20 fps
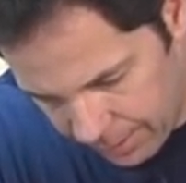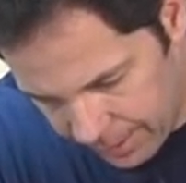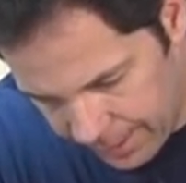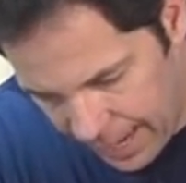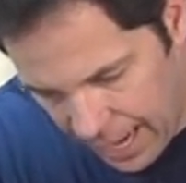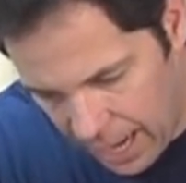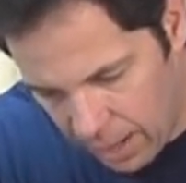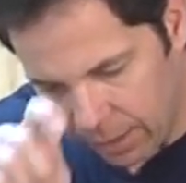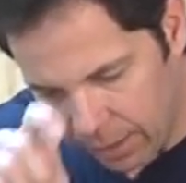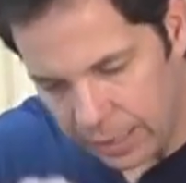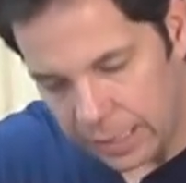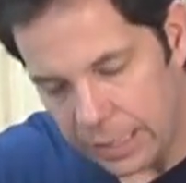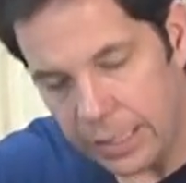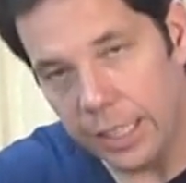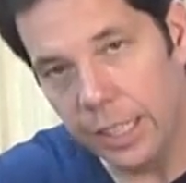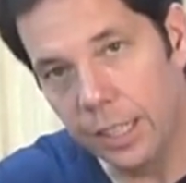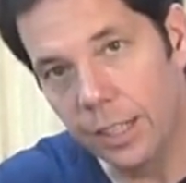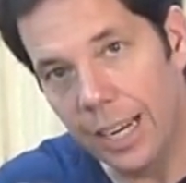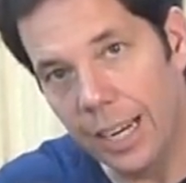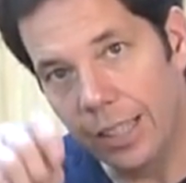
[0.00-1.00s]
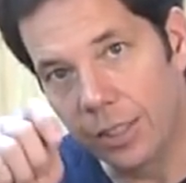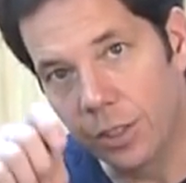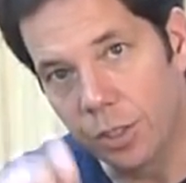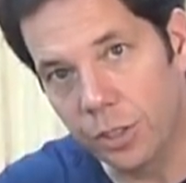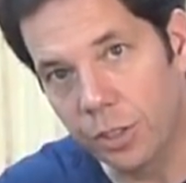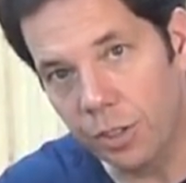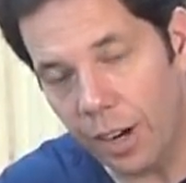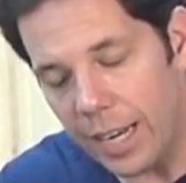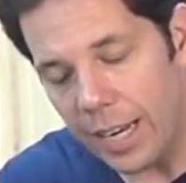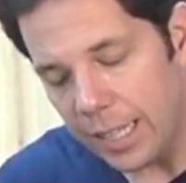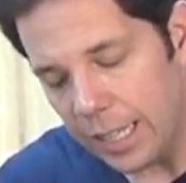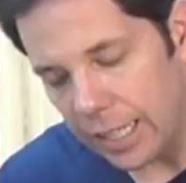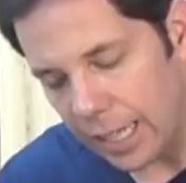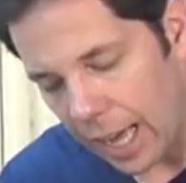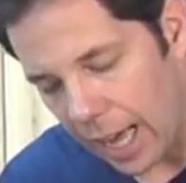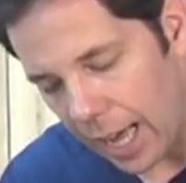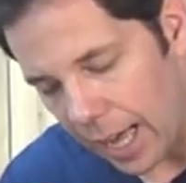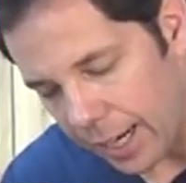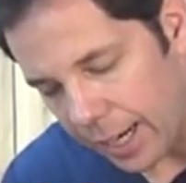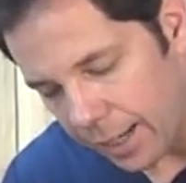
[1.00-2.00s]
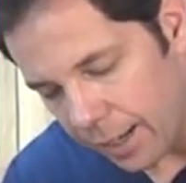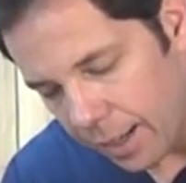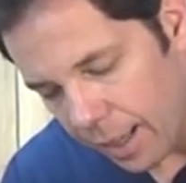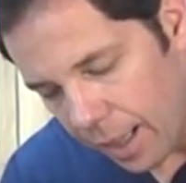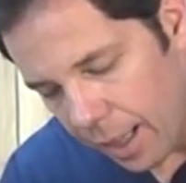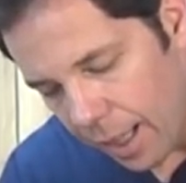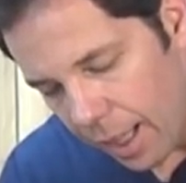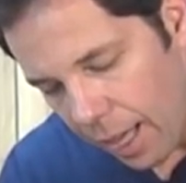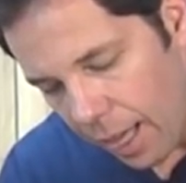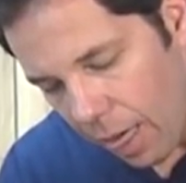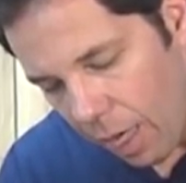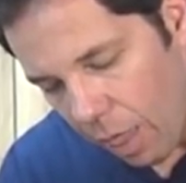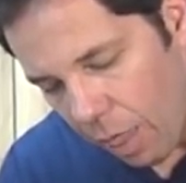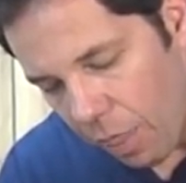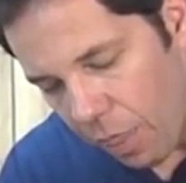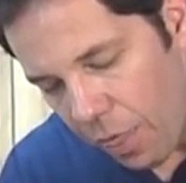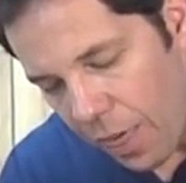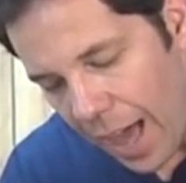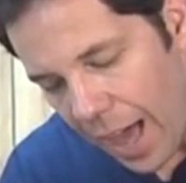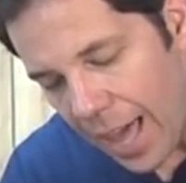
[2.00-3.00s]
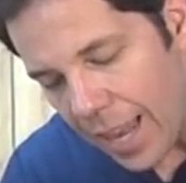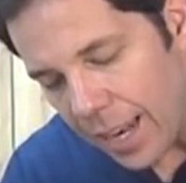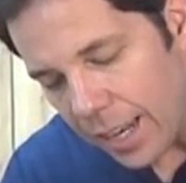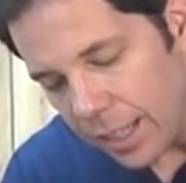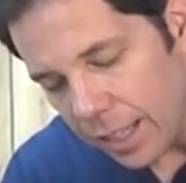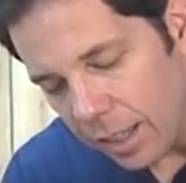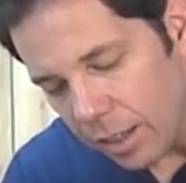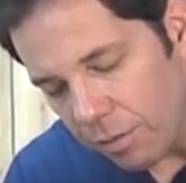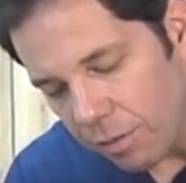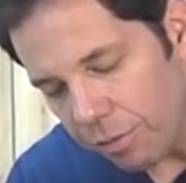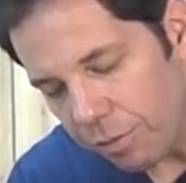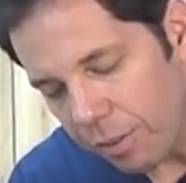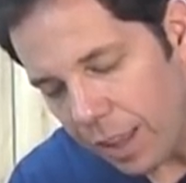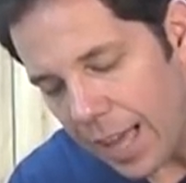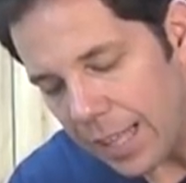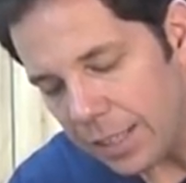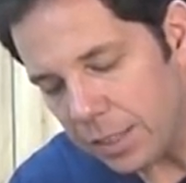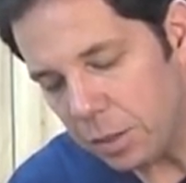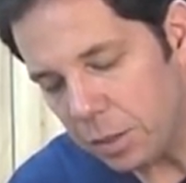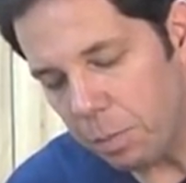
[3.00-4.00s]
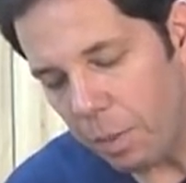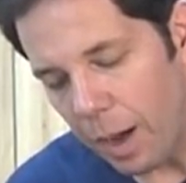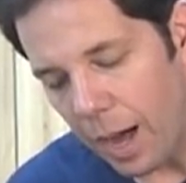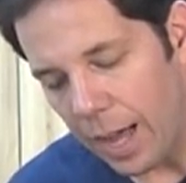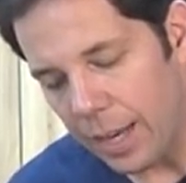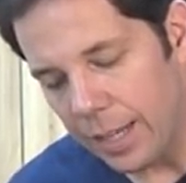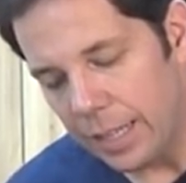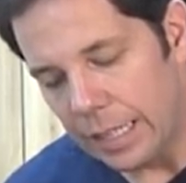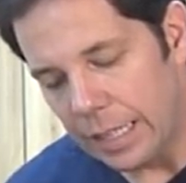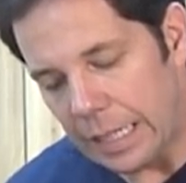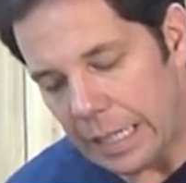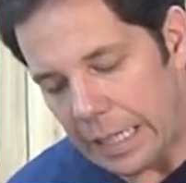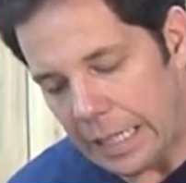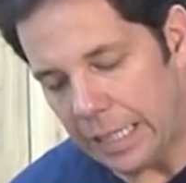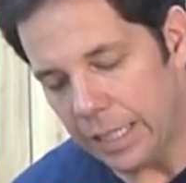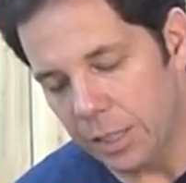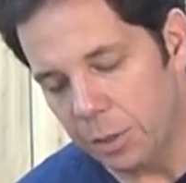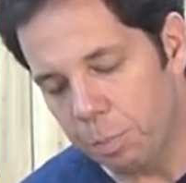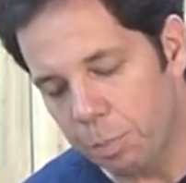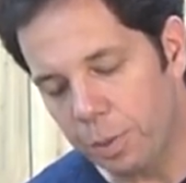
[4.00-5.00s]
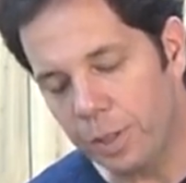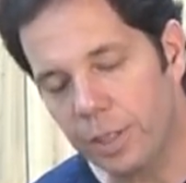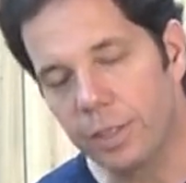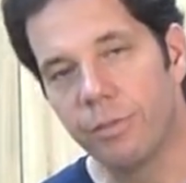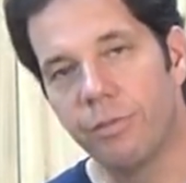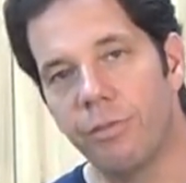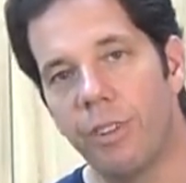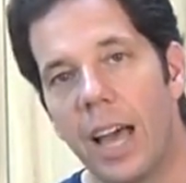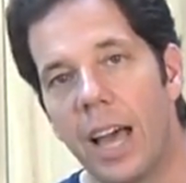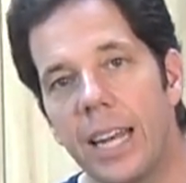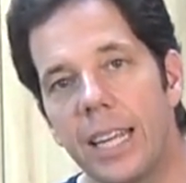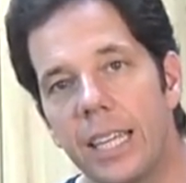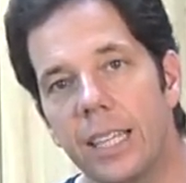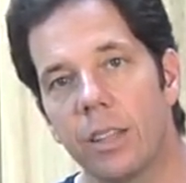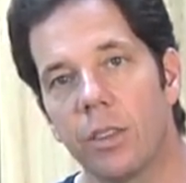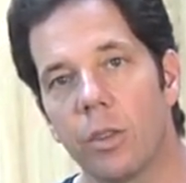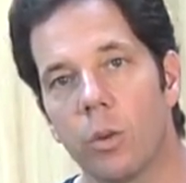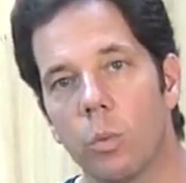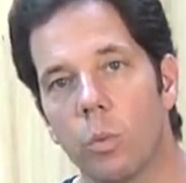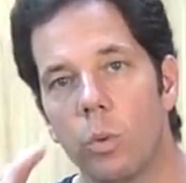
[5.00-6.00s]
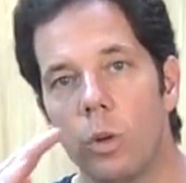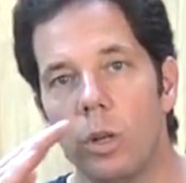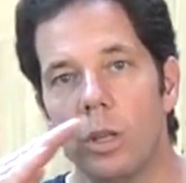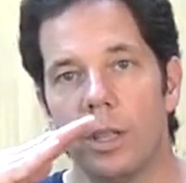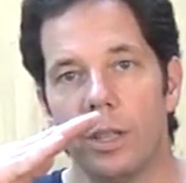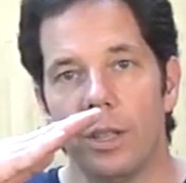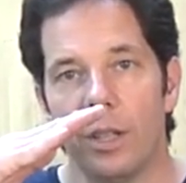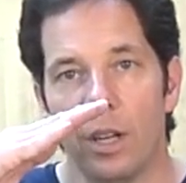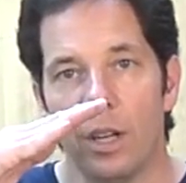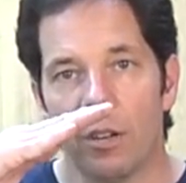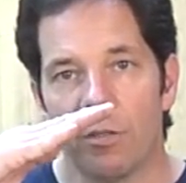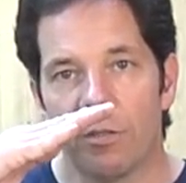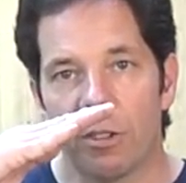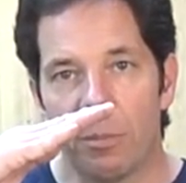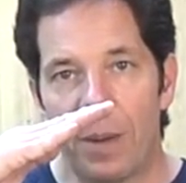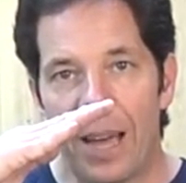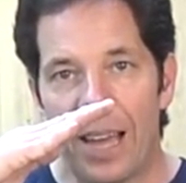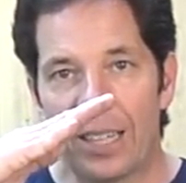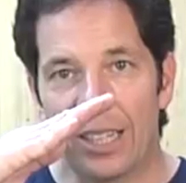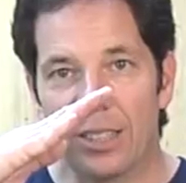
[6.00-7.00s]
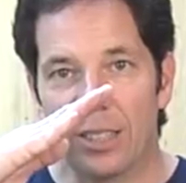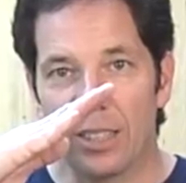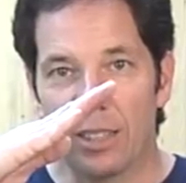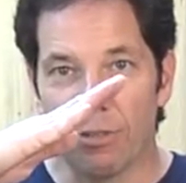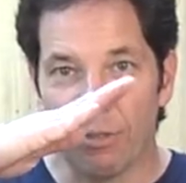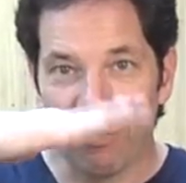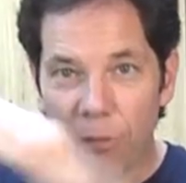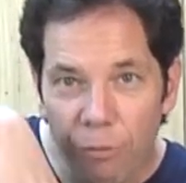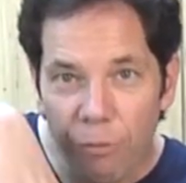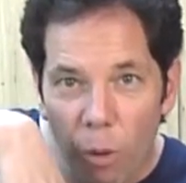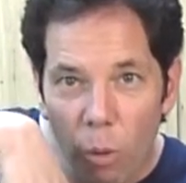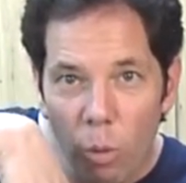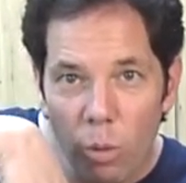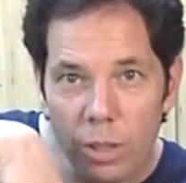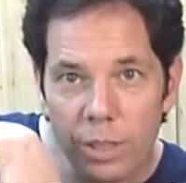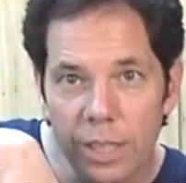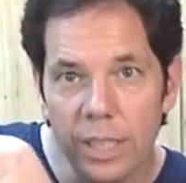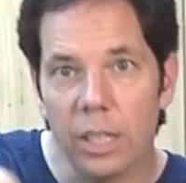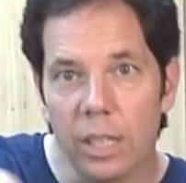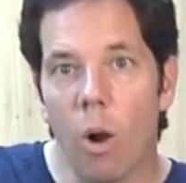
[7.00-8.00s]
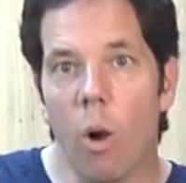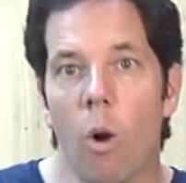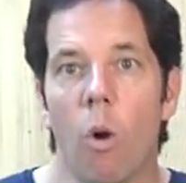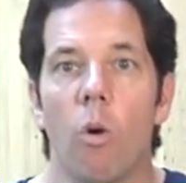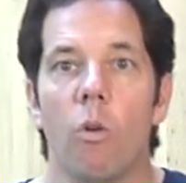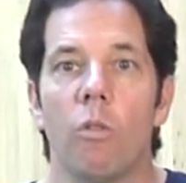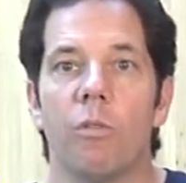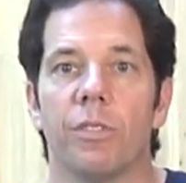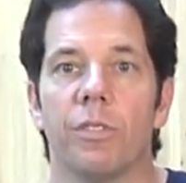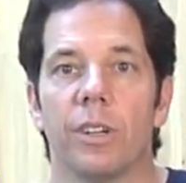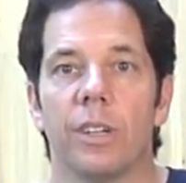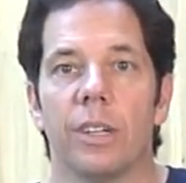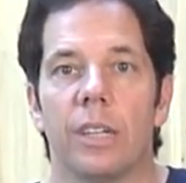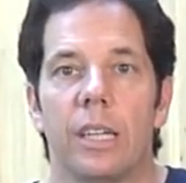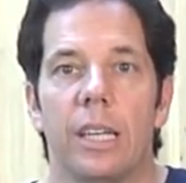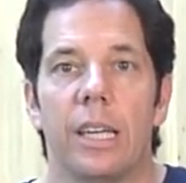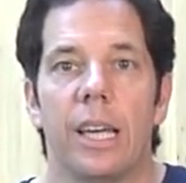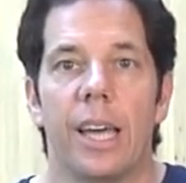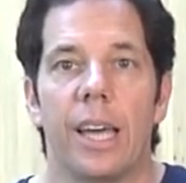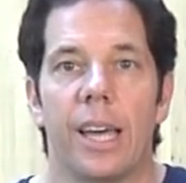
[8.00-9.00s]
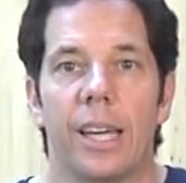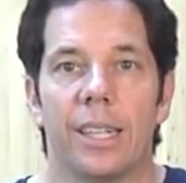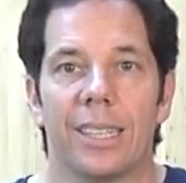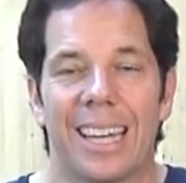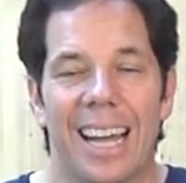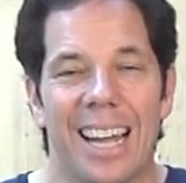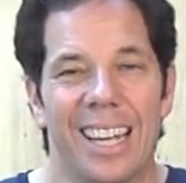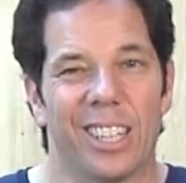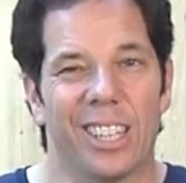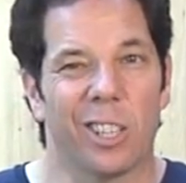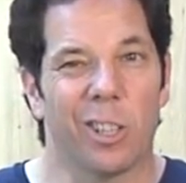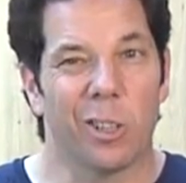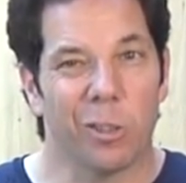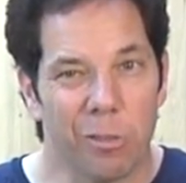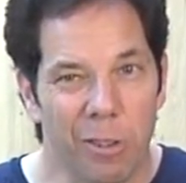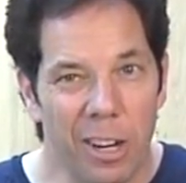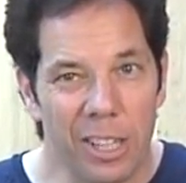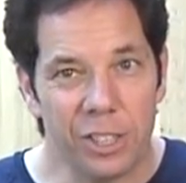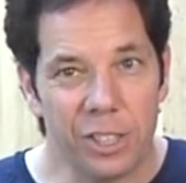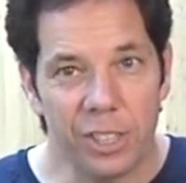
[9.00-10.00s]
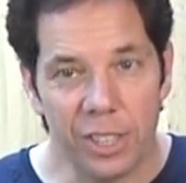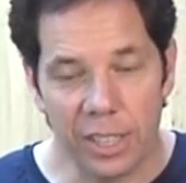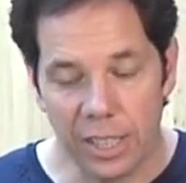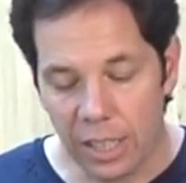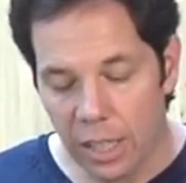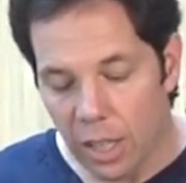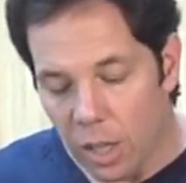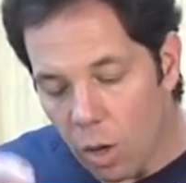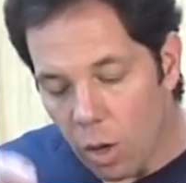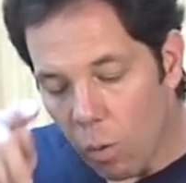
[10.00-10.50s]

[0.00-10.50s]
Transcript: down in here and striking on it, that flat spot is preventing the wood from actually folding over and kind of crushing.